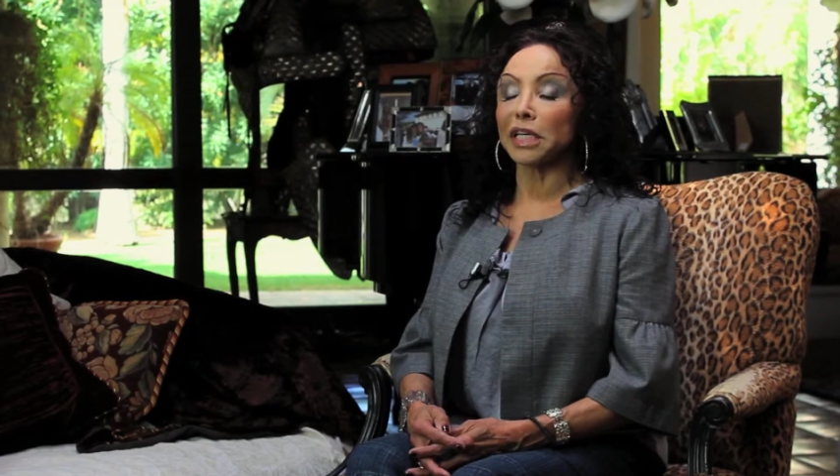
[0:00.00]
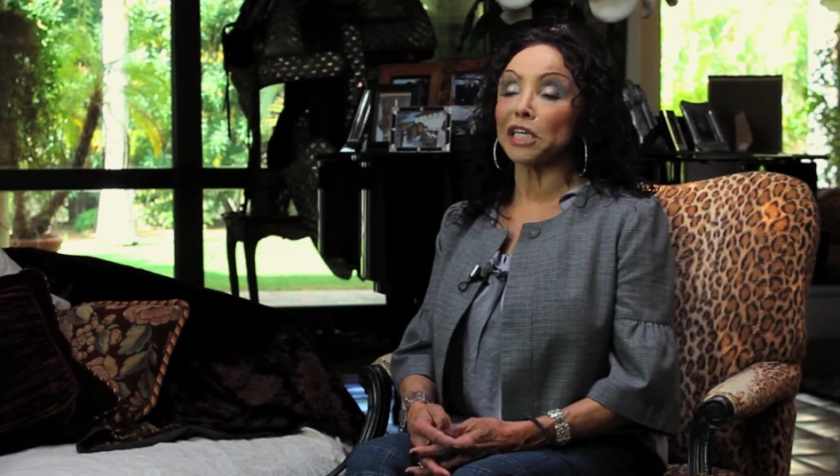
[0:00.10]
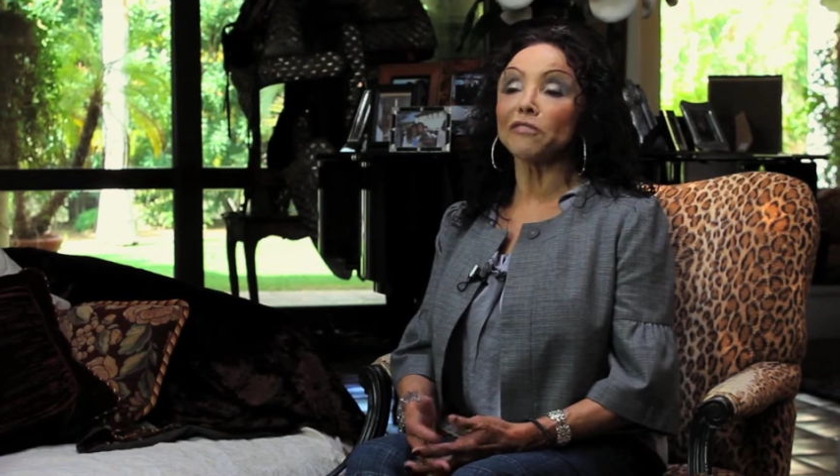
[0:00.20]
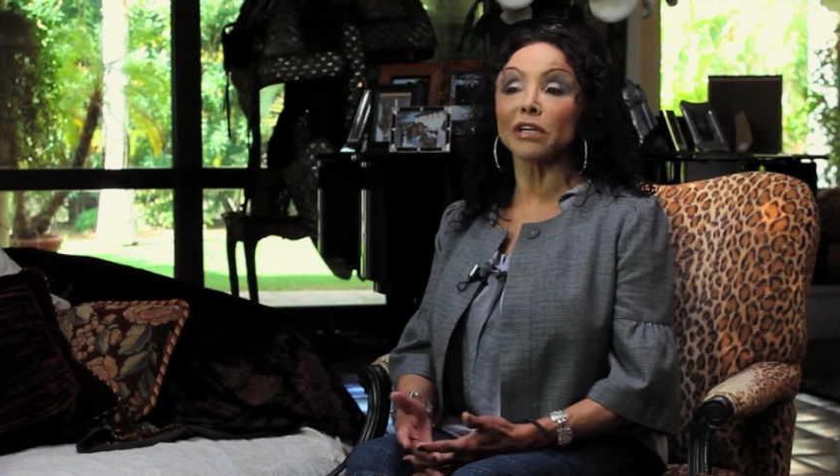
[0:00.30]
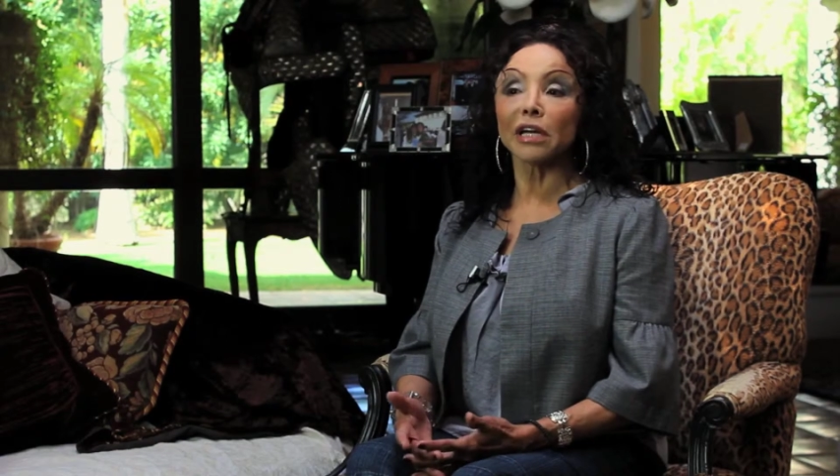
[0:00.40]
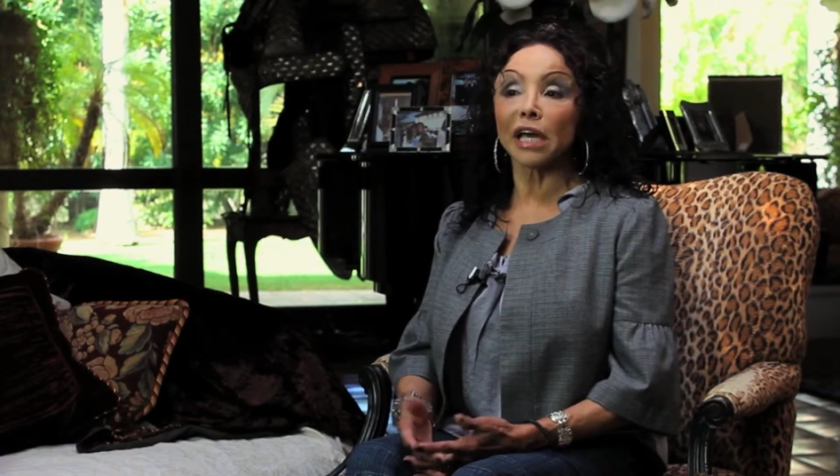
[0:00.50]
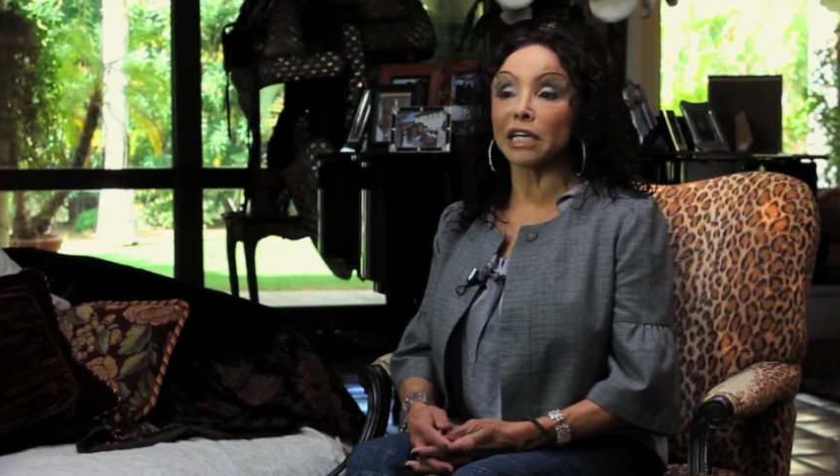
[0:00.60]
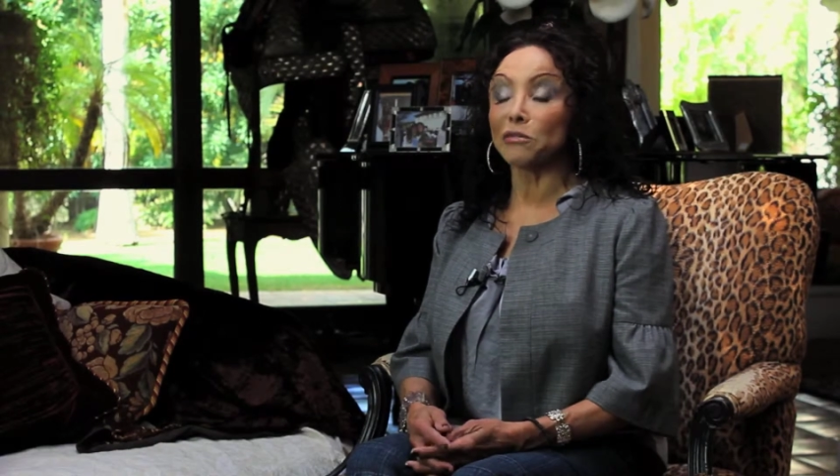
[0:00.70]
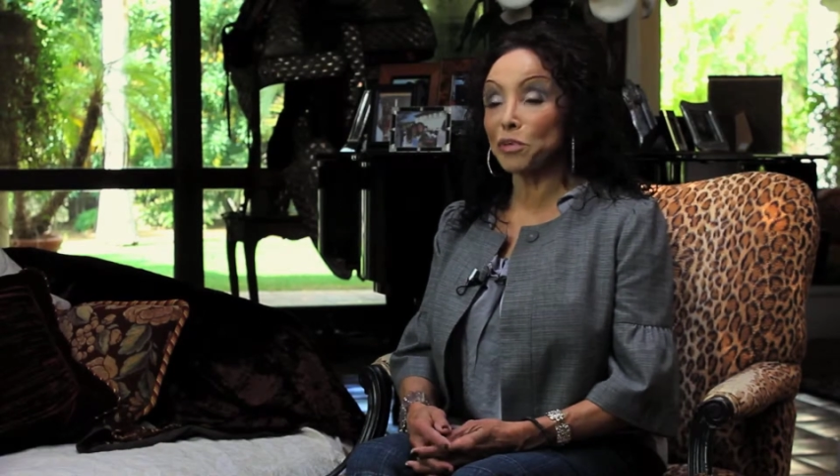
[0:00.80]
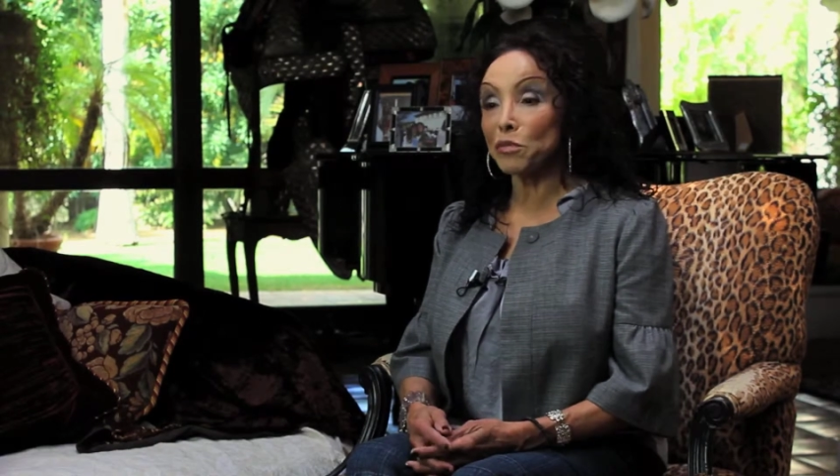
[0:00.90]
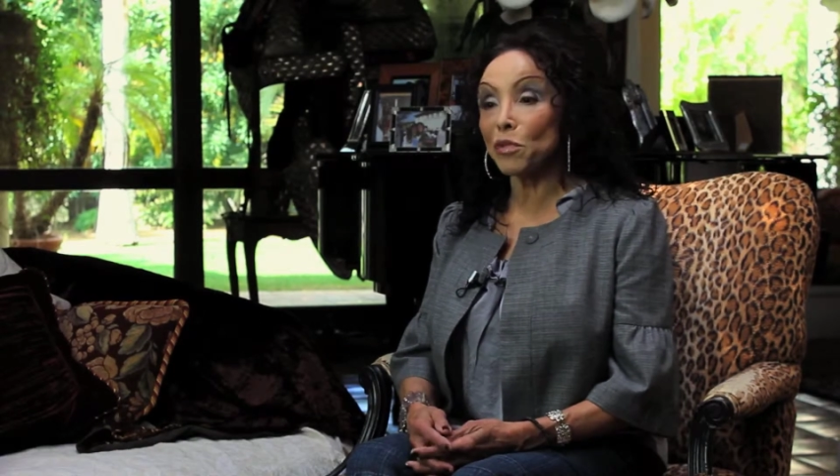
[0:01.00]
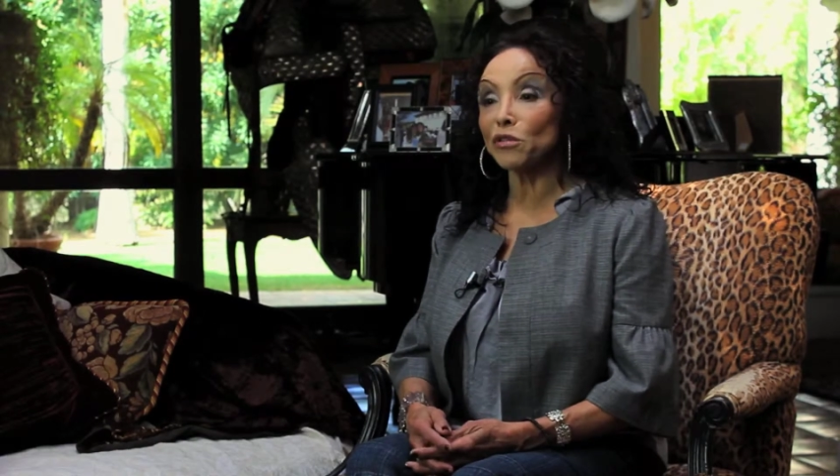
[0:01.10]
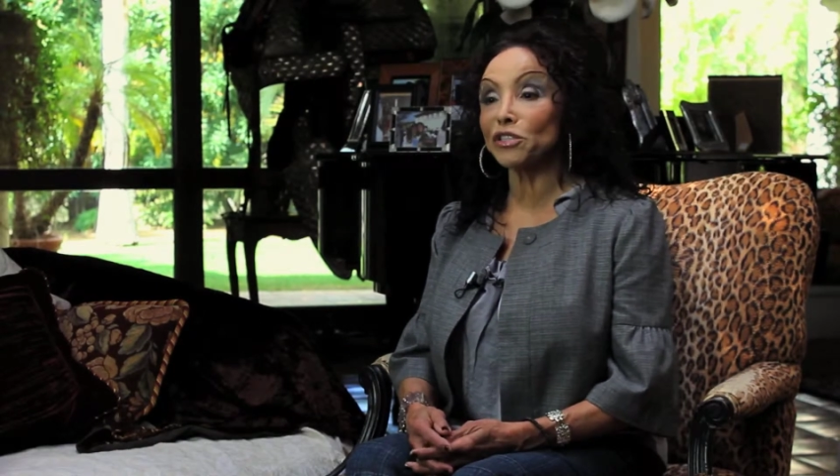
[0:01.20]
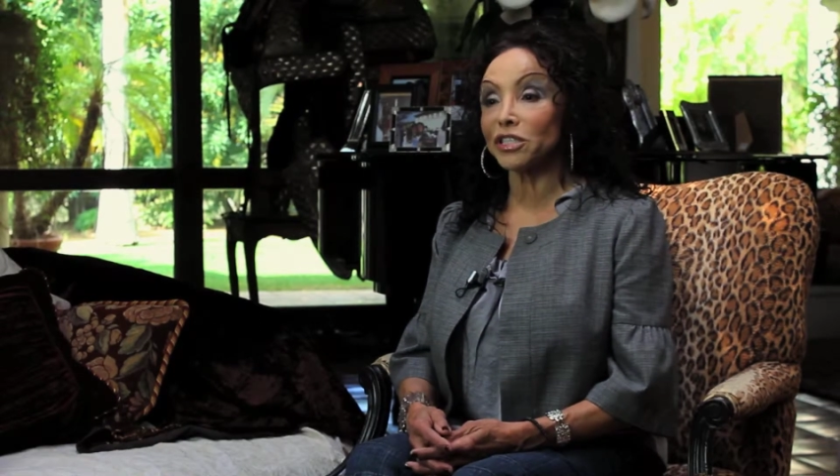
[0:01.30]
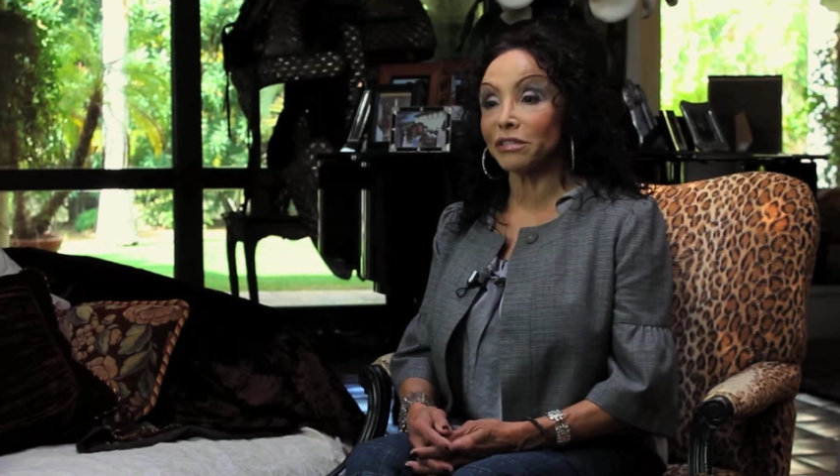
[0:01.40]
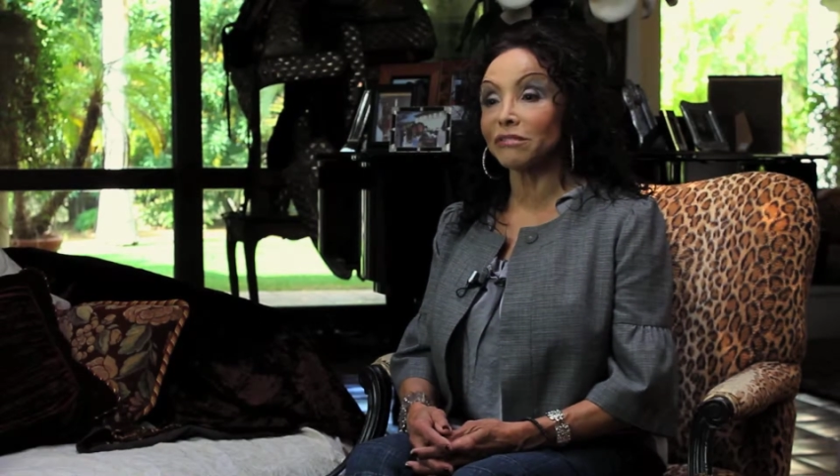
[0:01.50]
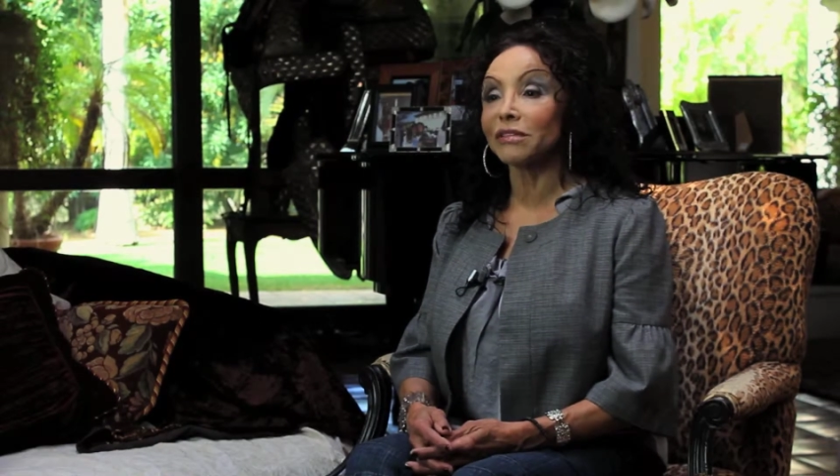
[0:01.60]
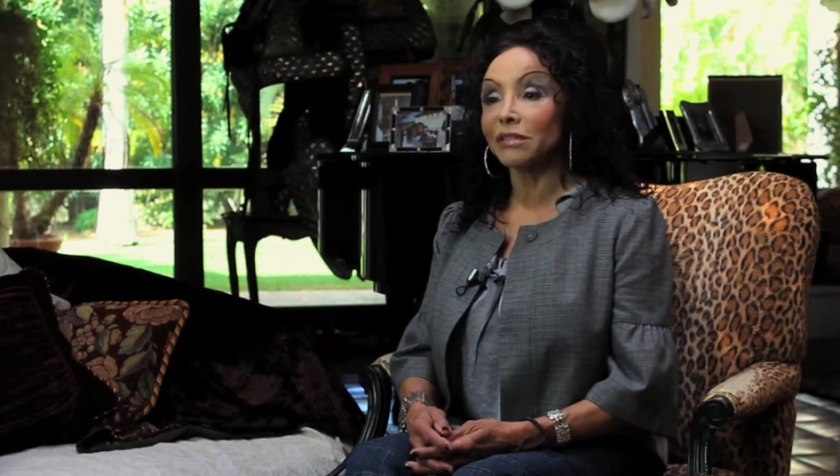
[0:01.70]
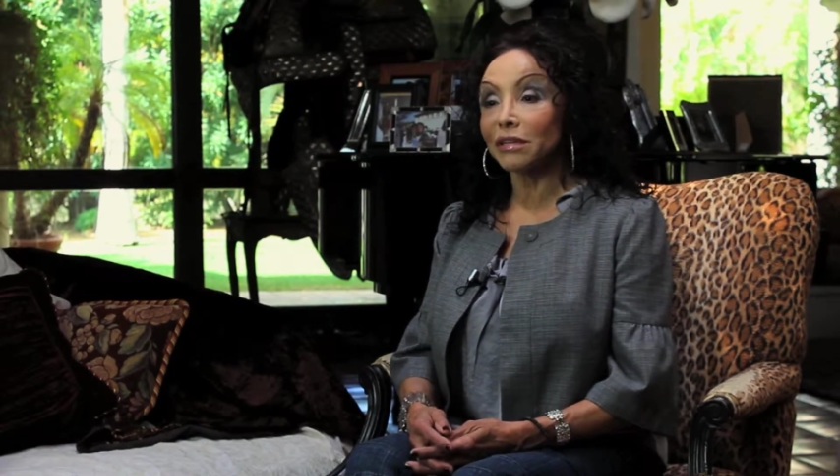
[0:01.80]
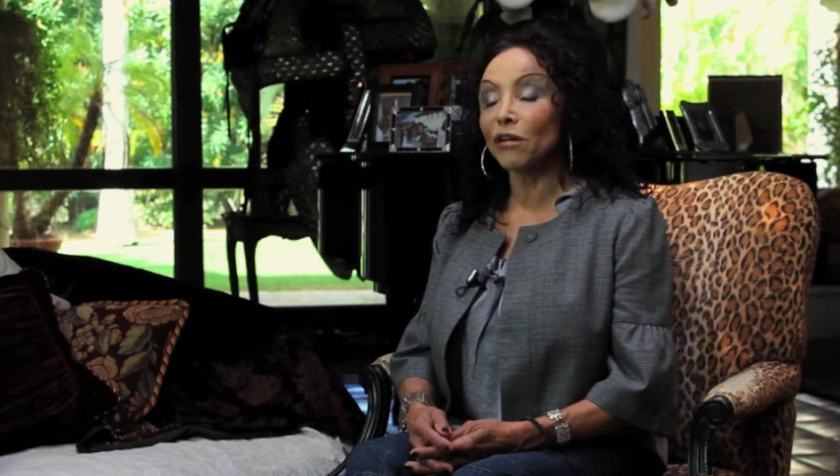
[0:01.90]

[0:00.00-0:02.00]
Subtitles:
he even had a promotion